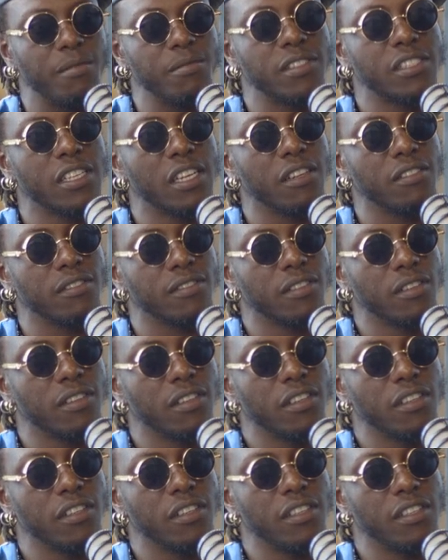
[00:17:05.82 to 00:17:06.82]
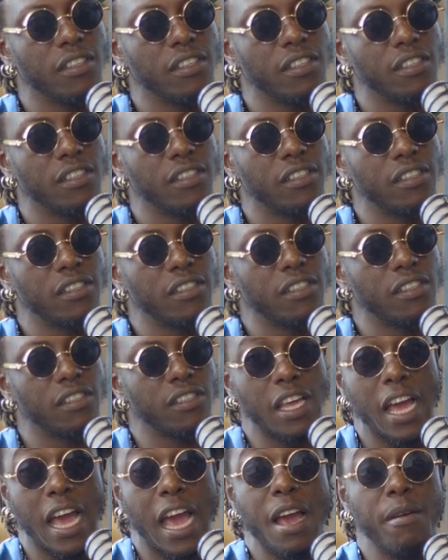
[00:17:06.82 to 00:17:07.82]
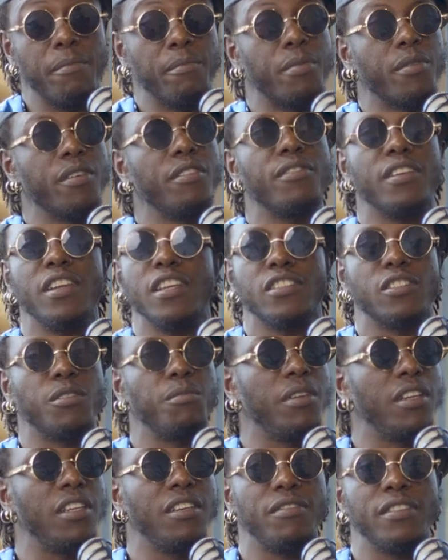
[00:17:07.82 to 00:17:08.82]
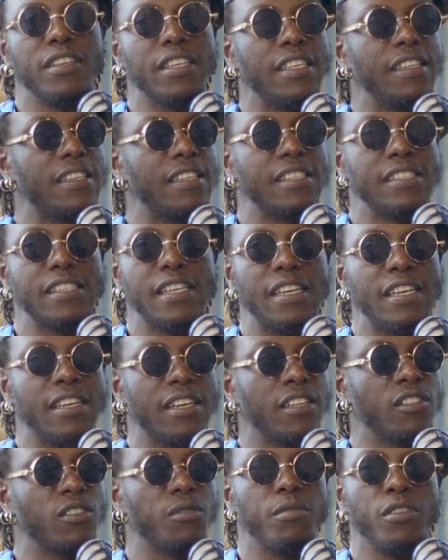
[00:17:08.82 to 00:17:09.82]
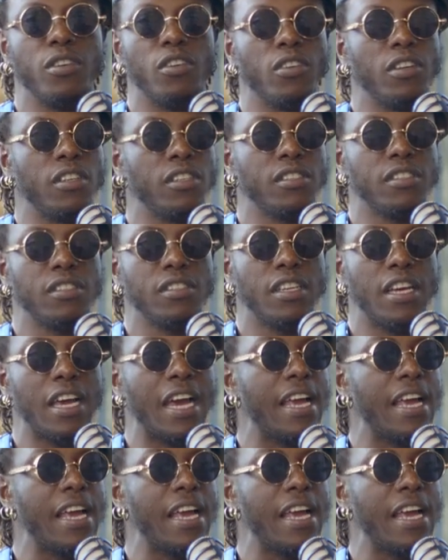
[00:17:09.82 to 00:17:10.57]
themselves. Mm. I am privileged to be living in this era, to be honest.